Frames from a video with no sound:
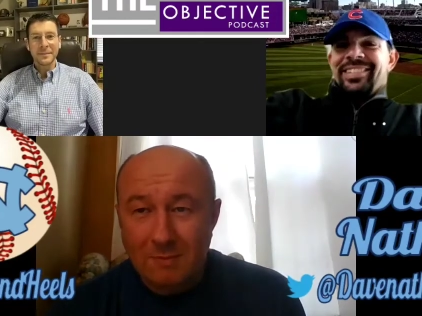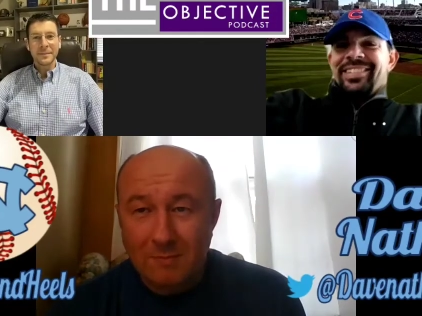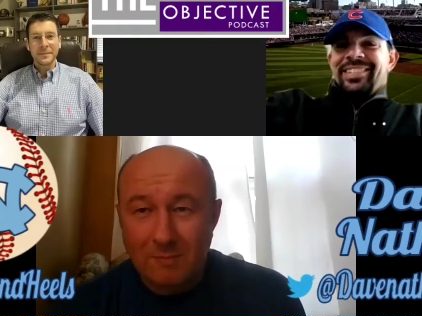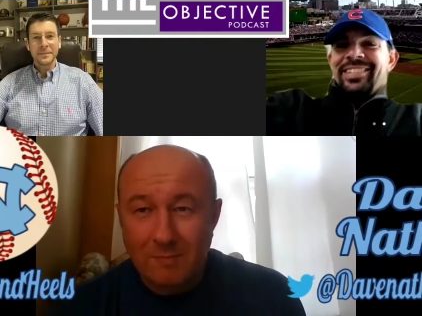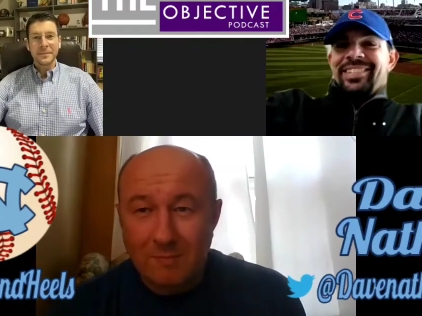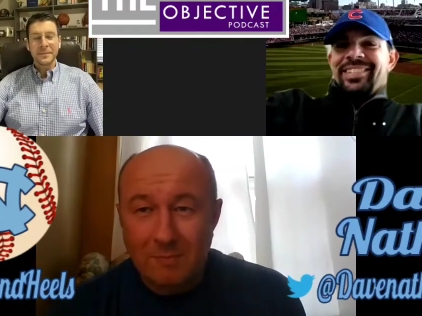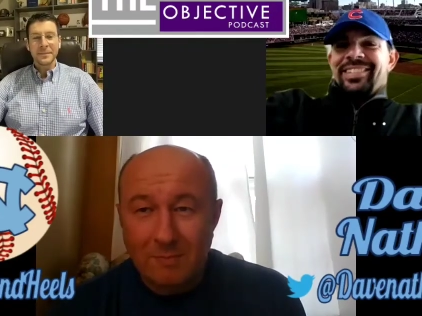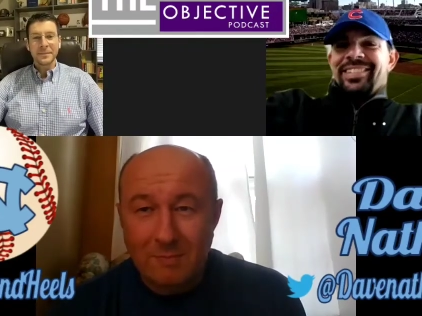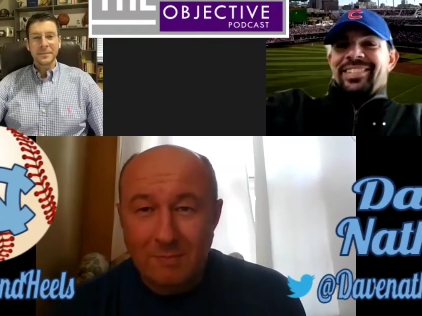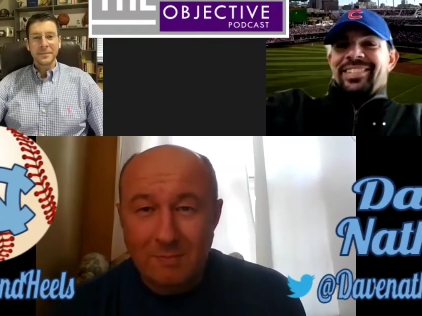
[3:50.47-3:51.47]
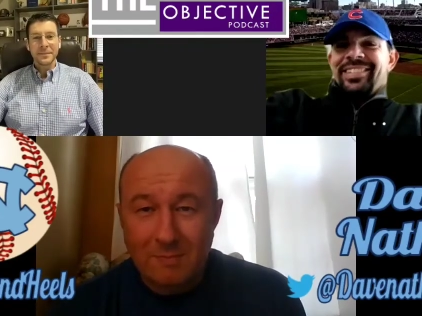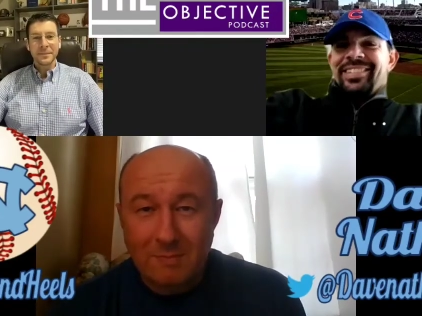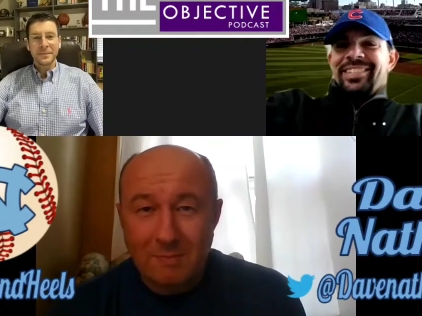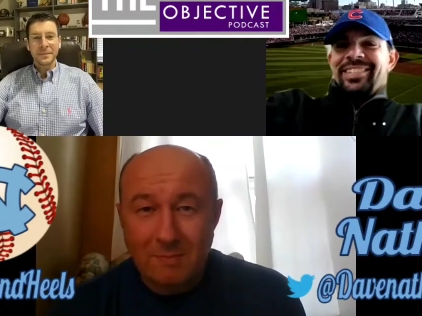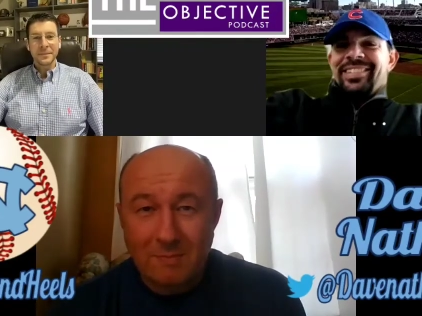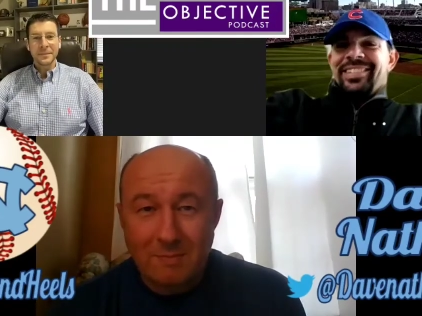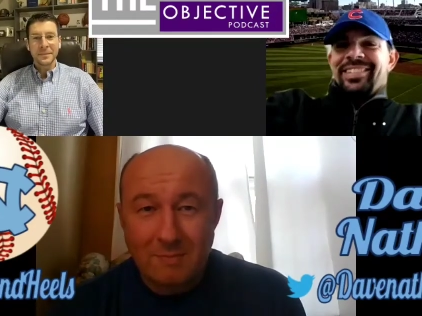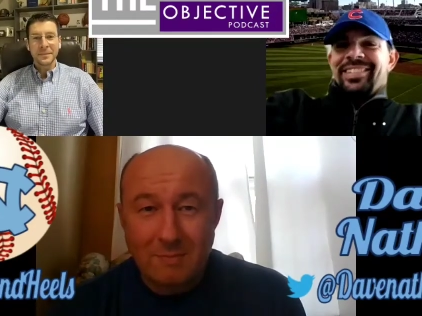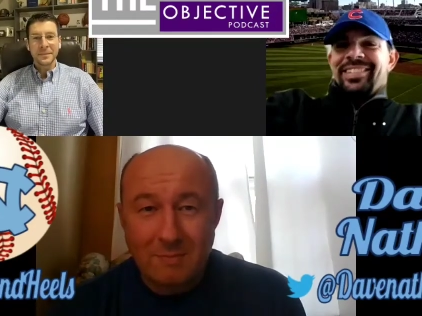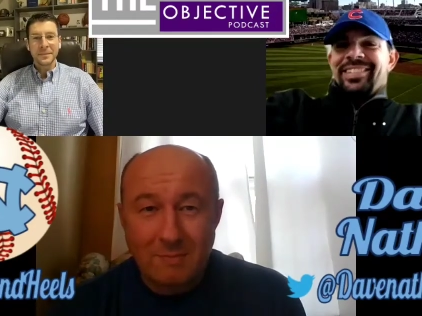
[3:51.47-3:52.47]

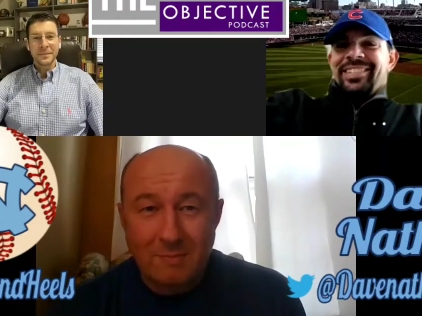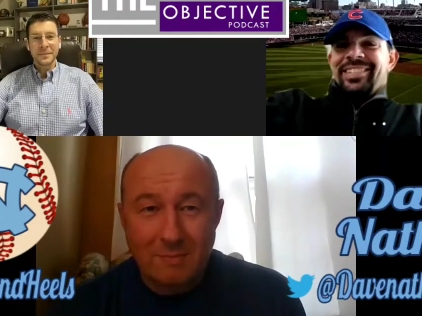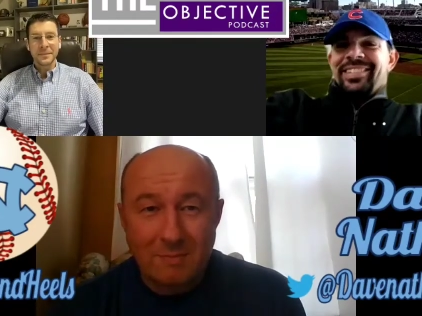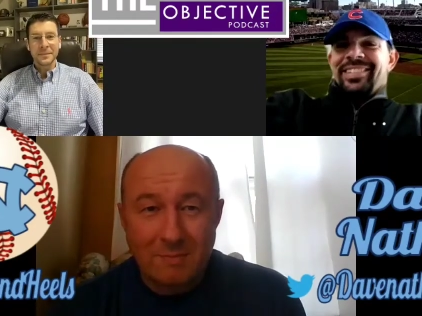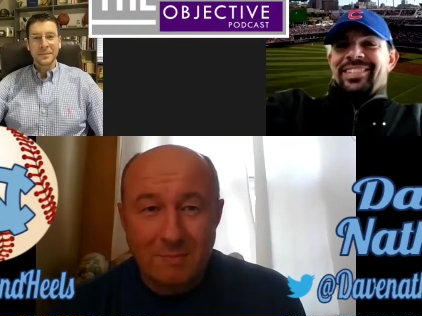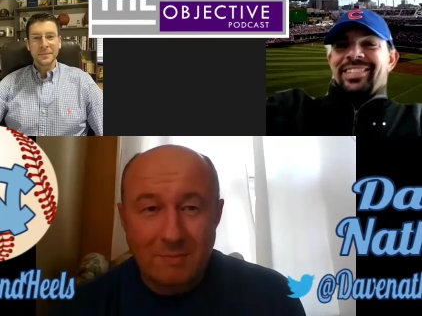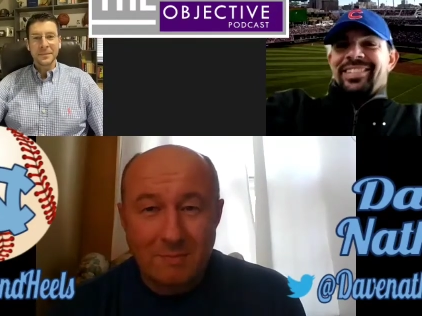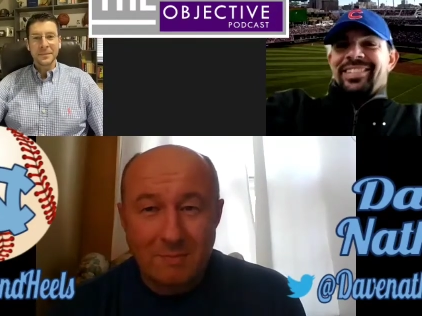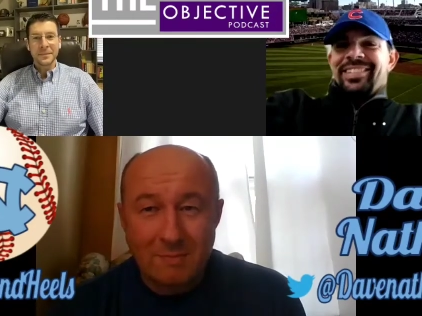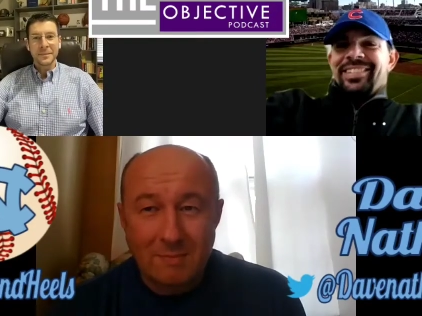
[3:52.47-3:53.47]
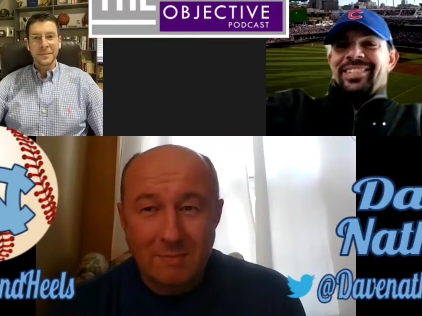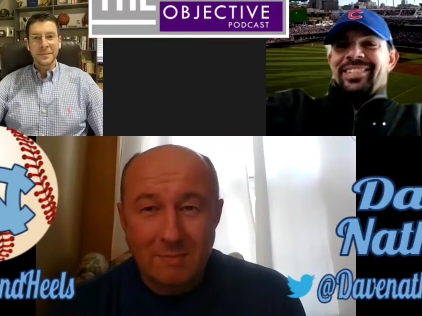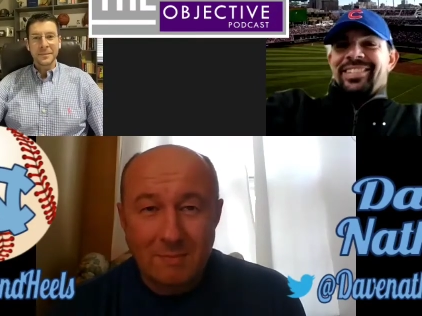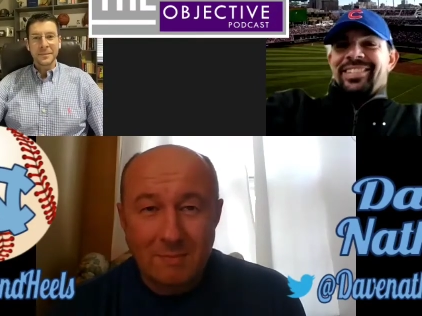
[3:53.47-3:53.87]
No one is speaking in this clip.